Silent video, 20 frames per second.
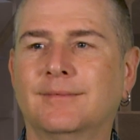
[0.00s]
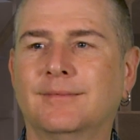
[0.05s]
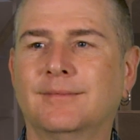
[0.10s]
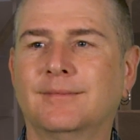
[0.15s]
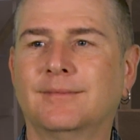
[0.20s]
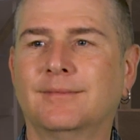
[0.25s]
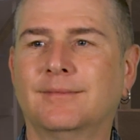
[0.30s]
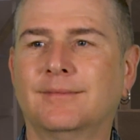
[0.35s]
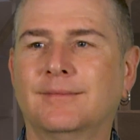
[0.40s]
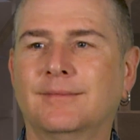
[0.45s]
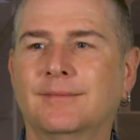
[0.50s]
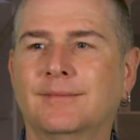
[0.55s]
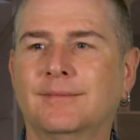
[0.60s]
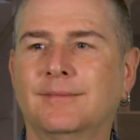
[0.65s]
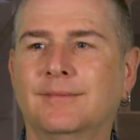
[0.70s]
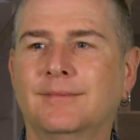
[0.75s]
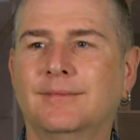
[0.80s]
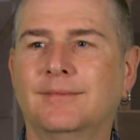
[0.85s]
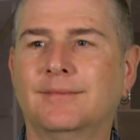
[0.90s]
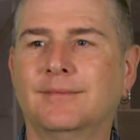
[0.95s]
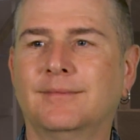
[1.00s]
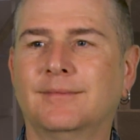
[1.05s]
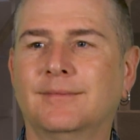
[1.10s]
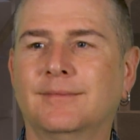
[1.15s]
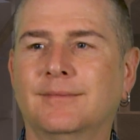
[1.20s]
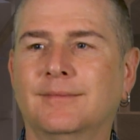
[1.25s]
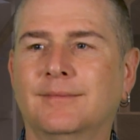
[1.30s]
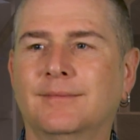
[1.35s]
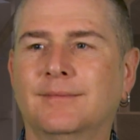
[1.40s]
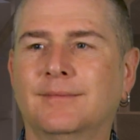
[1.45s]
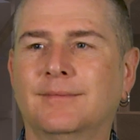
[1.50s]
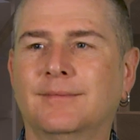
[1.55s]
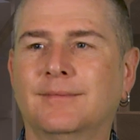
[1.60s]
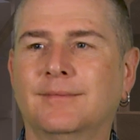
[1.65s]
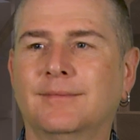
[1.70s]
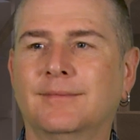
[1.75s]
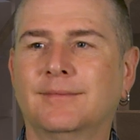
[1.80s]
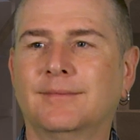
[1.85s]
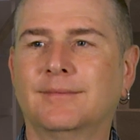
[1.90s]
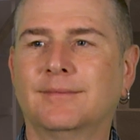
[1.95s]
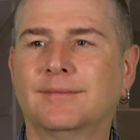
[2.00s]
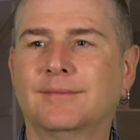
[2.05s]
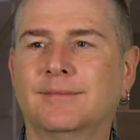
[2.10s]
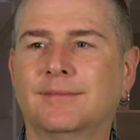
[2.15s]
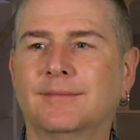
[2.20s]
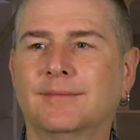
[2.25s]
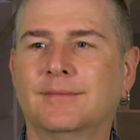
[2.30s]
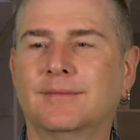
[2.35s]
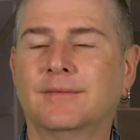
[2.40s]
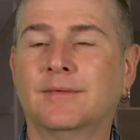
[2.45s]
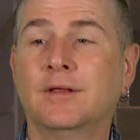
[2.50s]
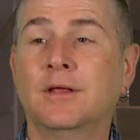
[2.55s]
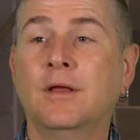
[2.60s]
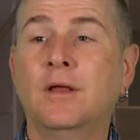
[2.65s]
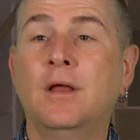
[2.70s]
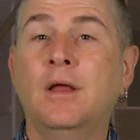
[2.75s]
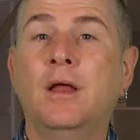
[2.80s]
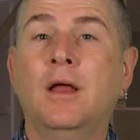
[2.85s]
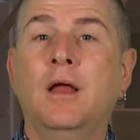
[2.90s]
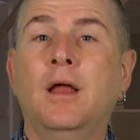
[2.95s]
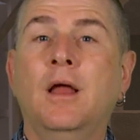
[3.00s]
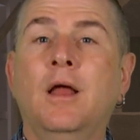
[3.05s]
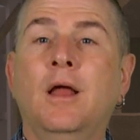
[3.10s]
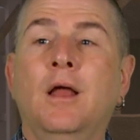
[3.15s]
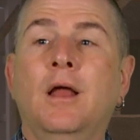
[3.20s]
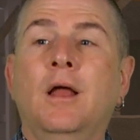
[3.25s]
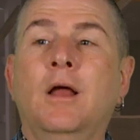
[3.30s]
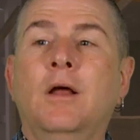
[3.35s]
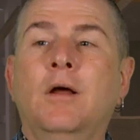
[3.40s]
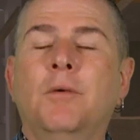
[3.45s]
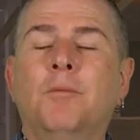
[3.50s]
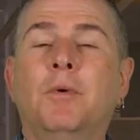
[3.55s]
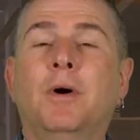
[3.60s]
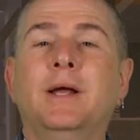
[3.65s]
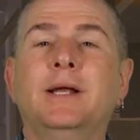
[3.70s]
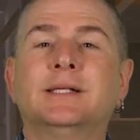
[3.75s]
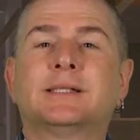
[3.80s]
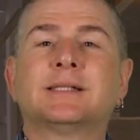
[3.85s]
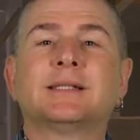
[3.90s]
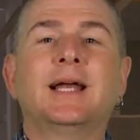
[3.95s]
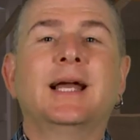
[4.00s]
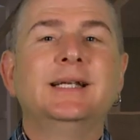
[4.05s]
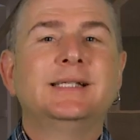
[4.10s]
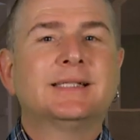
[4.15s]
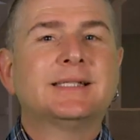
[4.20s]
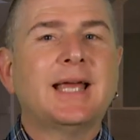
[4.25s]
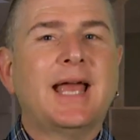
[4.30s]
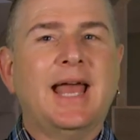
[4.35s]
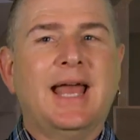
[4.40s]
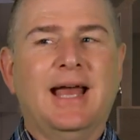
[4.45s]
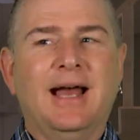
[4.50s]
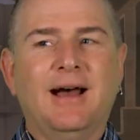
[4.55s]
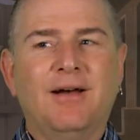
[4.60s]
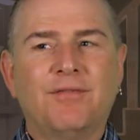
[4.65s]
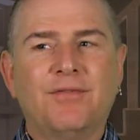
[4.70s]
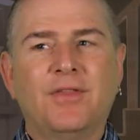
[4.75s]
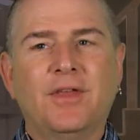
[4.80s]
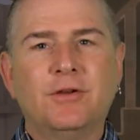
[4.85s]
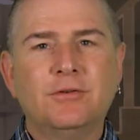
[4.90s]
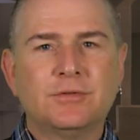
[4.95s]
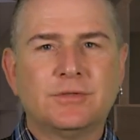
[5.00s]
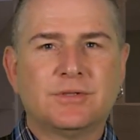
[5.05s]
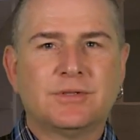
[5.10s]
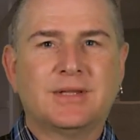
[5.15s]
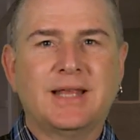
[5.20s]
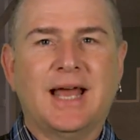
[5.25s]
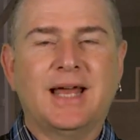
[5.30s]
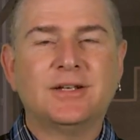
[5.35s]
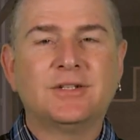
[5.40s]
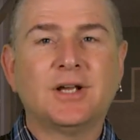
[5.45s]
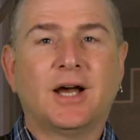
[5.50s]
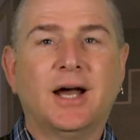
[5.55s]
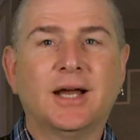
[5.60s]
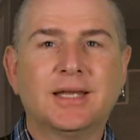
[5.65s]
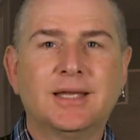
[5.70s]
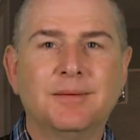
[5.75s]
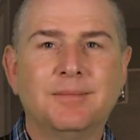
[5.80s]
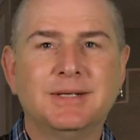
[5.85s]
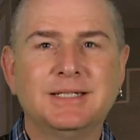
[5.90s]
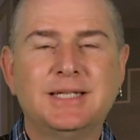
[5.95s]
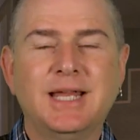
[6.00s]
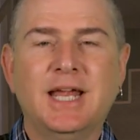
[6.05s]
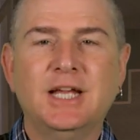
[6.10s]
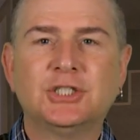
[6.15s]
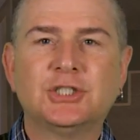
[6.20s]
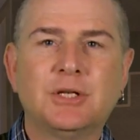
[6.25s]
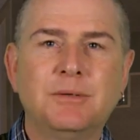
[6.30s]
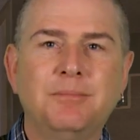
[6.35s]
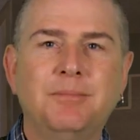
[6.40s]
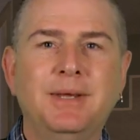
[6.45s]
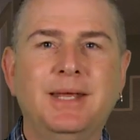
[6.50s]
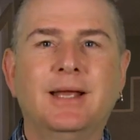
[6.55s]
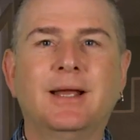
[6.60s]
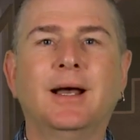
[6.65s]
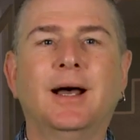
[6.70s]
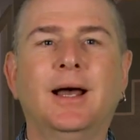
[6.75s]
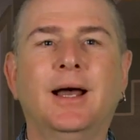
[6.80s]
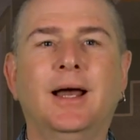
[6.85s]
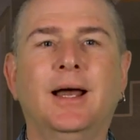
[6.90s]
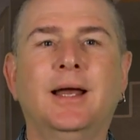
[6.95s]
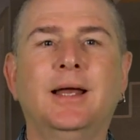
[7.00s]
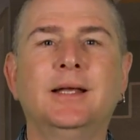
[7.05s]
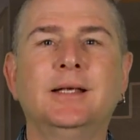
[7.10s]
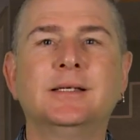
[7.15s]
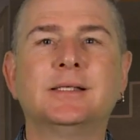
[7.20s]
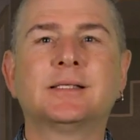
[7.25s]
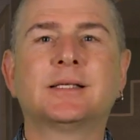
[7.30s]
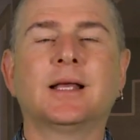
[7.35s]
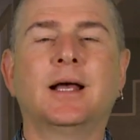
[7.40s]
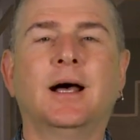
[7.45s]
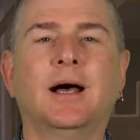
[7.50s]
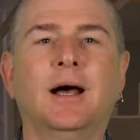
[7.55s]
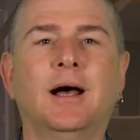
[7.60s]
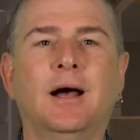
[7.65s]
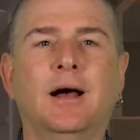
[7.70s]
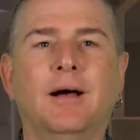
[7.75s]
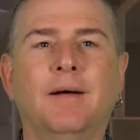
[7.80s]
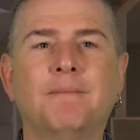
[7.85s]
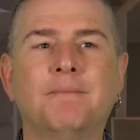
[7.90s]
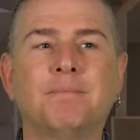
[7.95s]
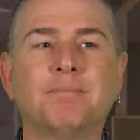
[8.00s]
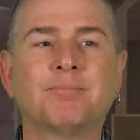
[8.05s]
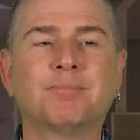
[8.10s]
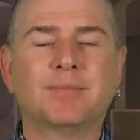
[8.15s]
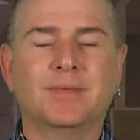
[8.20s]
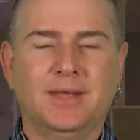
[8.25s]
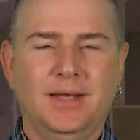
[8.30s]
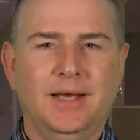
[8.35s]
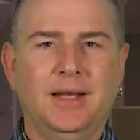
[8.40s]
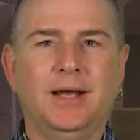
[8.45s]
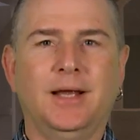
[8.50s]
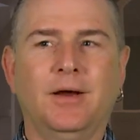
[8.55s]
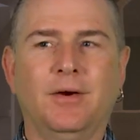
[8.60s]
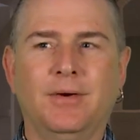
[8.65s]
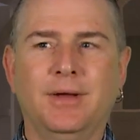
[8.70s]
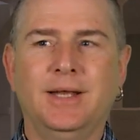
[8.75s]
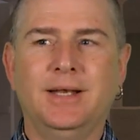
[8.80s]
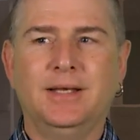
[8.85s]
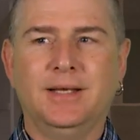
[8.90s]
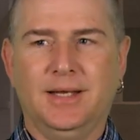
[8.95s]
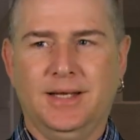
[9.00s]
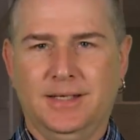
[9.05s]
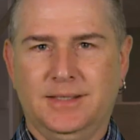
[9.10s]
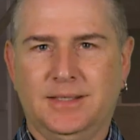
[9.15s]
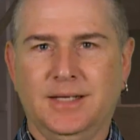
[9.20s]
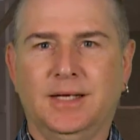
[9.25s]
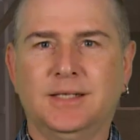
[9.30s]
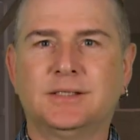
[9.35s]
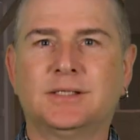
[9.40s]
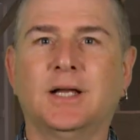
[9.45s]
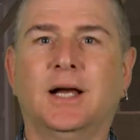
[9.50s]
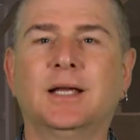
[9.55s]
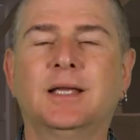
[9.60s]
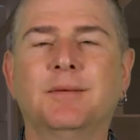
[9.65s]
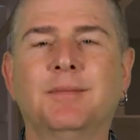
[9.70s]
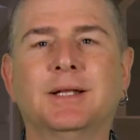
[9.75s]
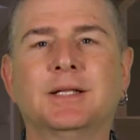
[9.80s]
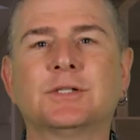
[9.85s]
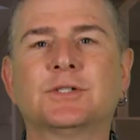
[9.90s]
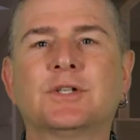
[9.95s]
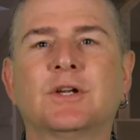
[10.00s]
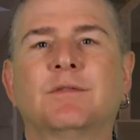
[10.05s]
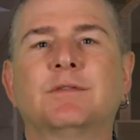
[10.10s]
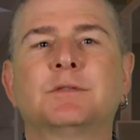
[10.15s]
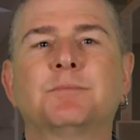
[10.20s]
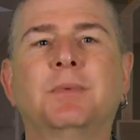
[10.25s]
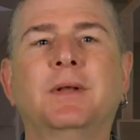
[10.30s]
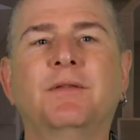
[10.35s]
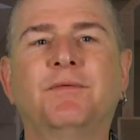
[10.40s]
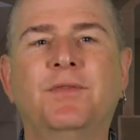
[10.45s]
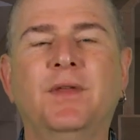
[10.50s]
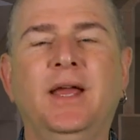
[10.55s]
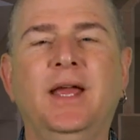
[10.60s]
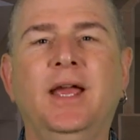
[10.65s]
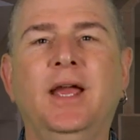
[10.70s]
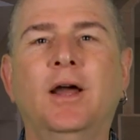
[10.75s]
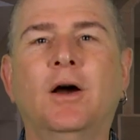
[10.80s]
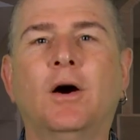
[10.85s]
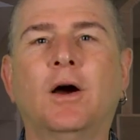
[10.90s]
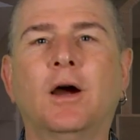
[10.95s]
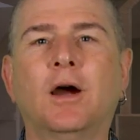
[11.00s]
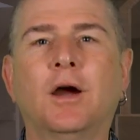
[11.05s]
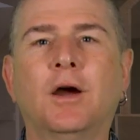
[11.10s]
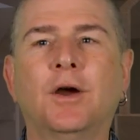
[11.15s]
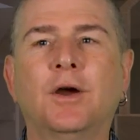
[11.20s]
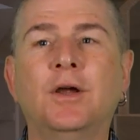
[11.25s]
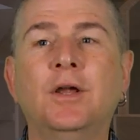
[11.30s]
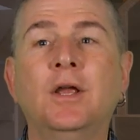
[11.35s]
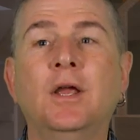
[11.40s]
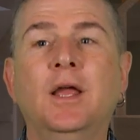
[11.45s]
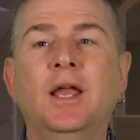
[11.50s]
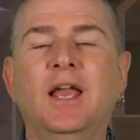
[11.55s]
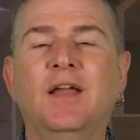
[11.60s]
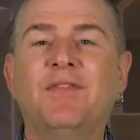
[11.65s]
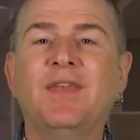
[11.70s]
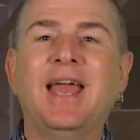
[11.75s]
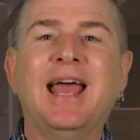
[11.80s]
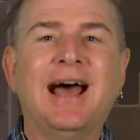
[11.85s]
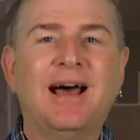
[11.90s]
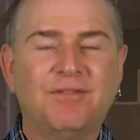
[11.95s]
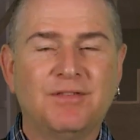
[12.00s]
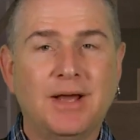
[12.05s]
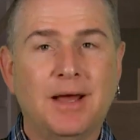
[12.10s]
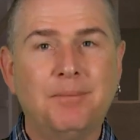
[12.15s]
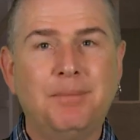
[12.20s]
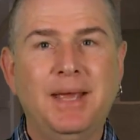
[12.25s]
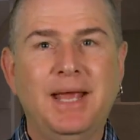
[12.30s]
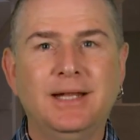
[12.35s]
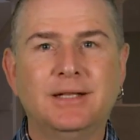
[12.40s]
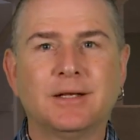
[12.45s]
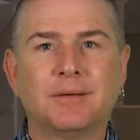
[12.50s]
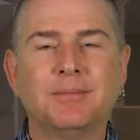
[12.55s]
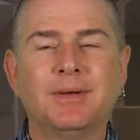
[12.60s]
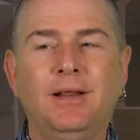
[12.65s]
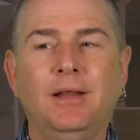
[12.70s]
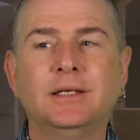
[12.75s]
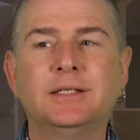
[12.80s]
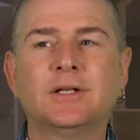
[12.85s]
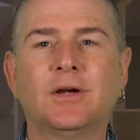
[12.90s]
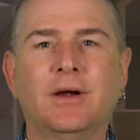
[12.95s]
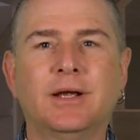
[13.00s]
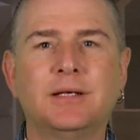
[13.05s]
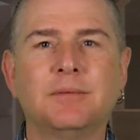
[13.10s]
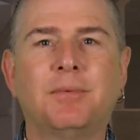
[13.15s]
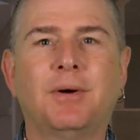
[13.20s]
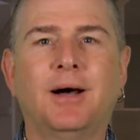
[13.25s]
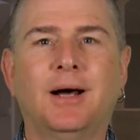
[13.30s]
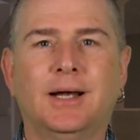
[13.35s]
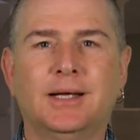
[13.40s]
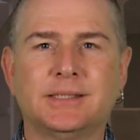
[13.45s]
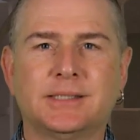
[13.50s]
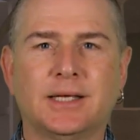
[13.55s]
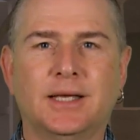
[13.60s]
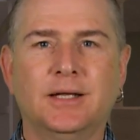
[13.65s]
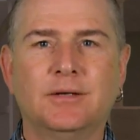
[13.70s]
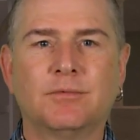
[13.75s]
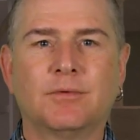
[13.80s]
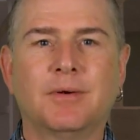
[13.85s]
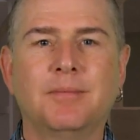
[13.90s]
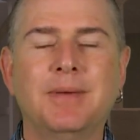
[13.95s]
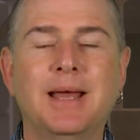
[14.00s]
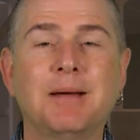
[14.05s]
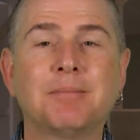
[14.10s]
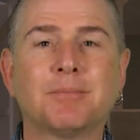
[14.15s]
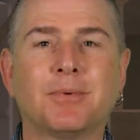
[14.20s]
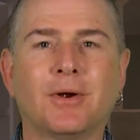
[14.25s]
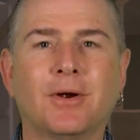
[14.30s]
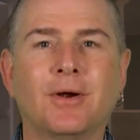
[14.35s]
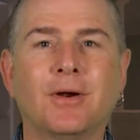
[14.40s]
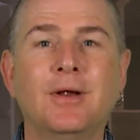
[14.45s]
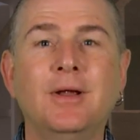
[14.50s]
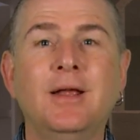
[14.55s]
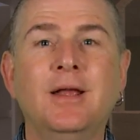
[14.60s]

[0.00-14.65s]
214 as part of the retirement package? Well, it's nice to have those that documentation because um, you know it, it does document the service. But if they are if they have not paid their military deposit, remember